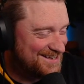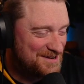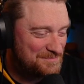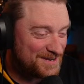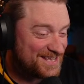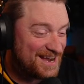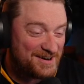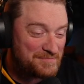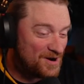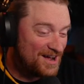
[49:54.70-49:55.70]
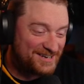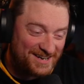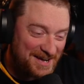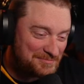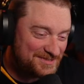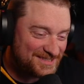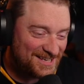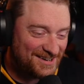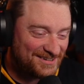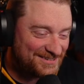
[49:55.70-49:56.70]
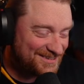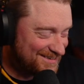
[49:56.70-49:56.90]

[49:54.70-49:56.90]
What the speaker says: But Gary brought it up, so.